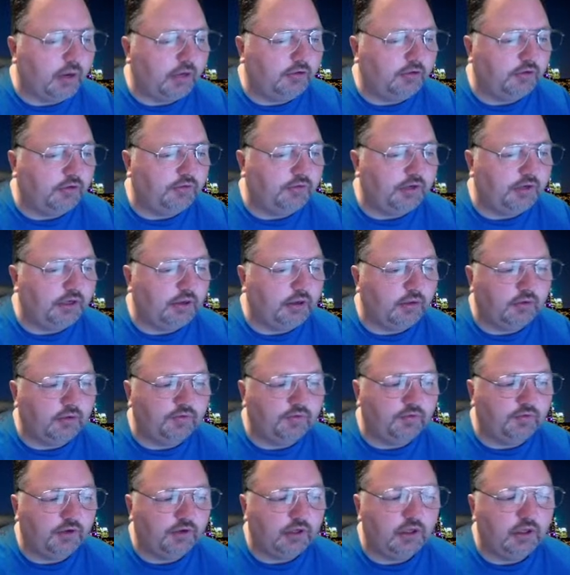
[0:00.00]
your video in
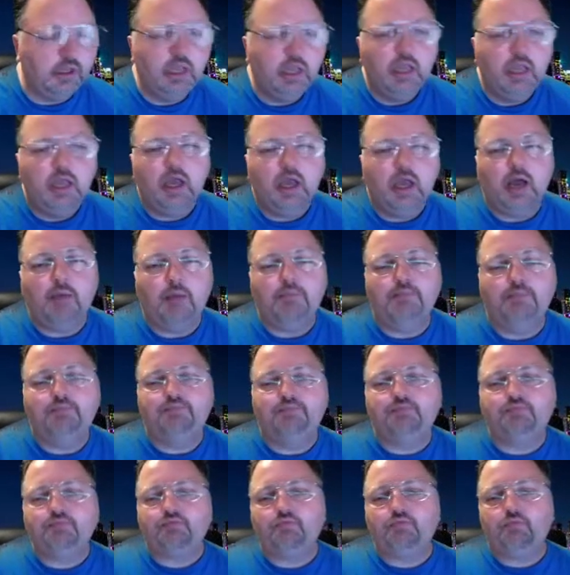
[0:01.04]
full. I'll
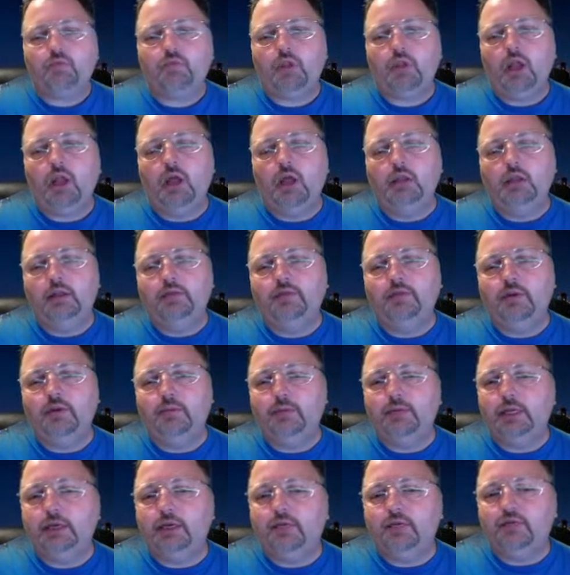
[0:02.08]
leave you a
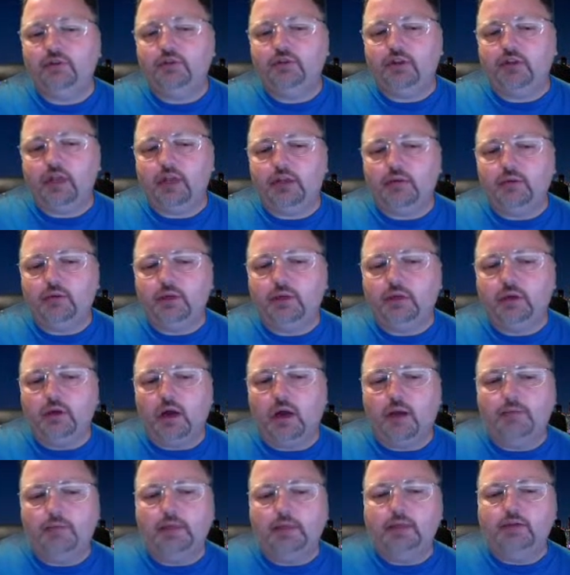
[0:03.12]
meaningful, genuine
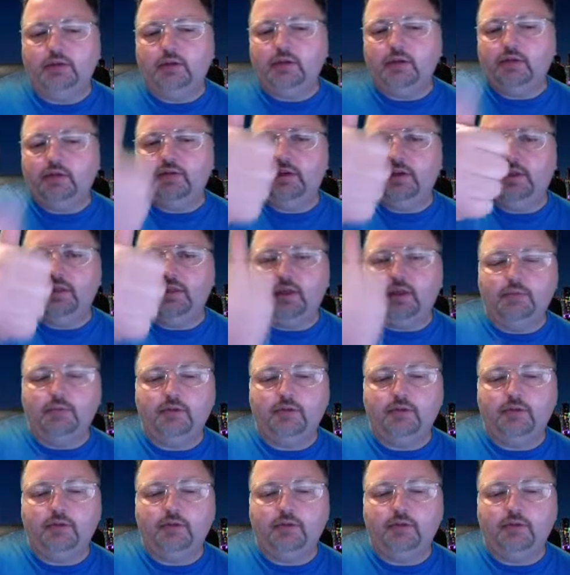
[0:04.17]
comment. I'll give you a thumbs